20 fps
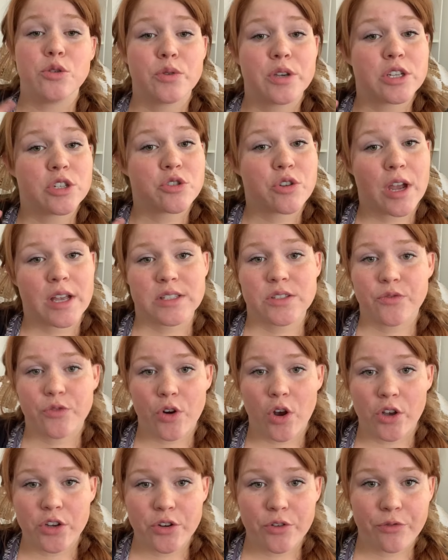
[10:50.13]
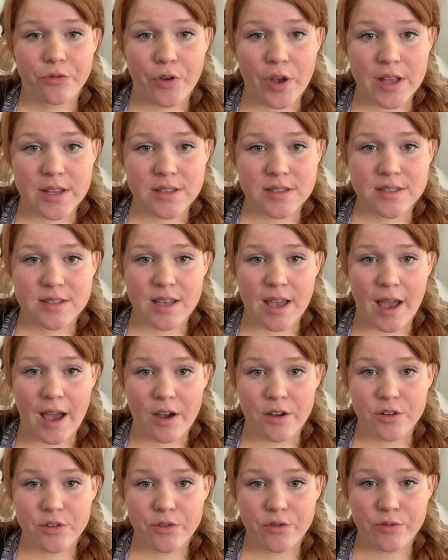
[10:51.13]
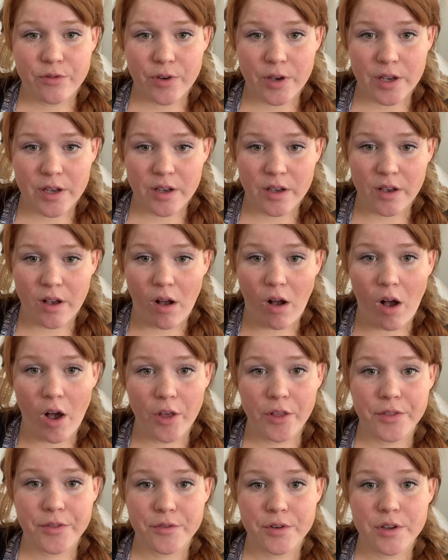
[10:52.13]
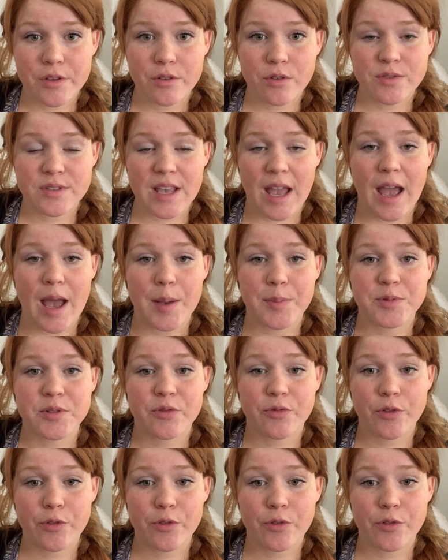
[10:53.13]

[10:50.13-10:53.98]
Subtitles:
can transfer all your funds out of all three of those apps for